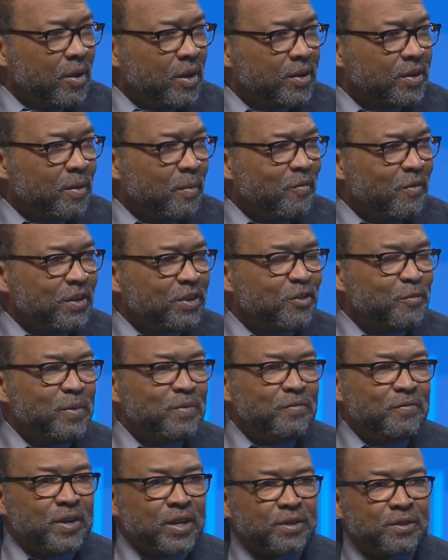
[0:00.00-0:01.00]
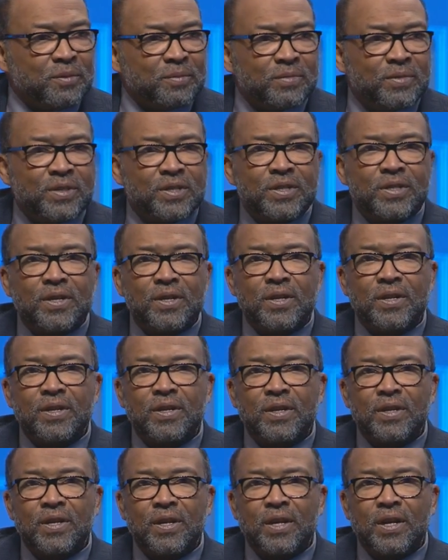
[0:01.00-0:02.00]
Some of us have been victims.
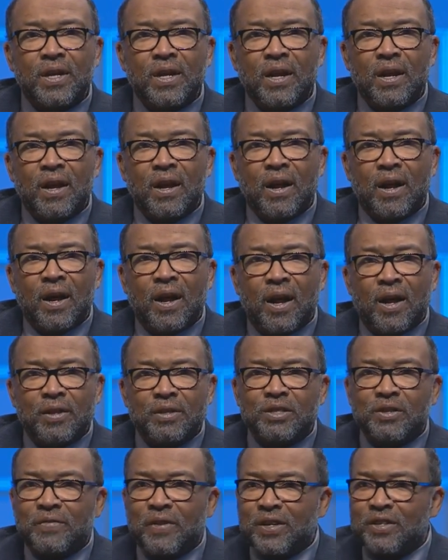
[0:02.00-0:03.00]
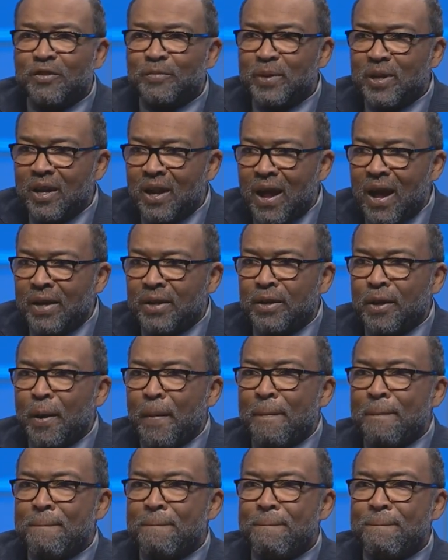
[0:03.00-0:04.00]
Others of us have been locked
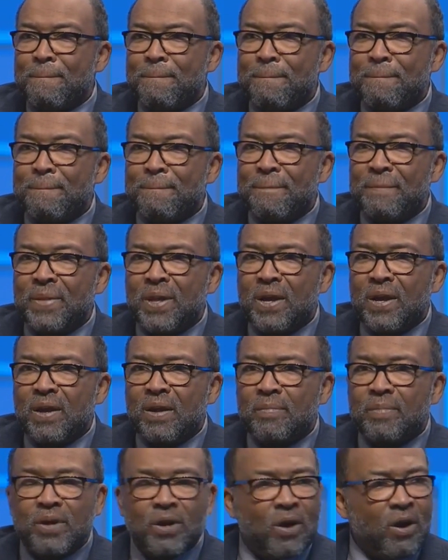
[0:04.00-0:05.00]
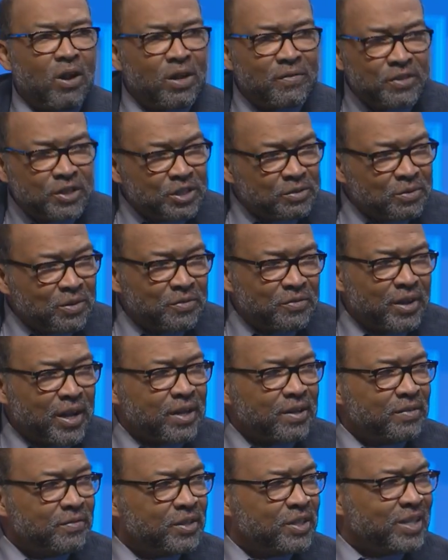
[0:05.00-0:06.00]
up. But all of us are
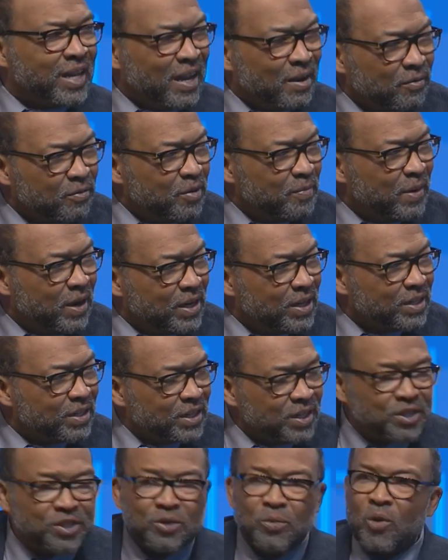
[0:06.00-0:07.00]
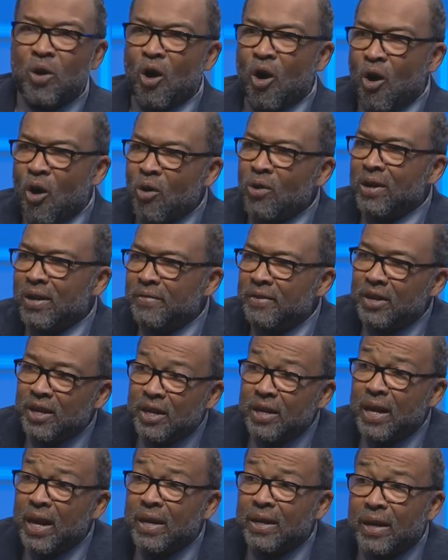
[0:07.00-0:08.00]
effective. It's everybody's issue. We're all living
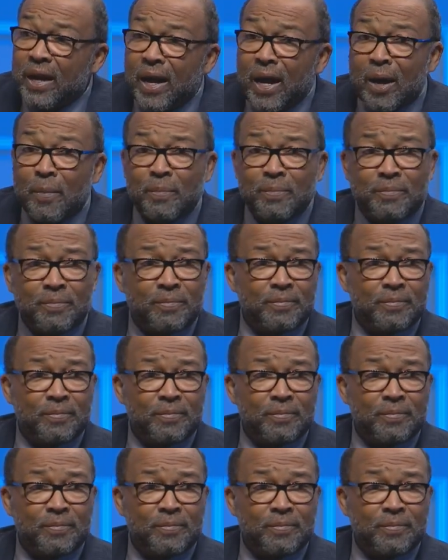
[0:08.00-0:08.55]
in that gap.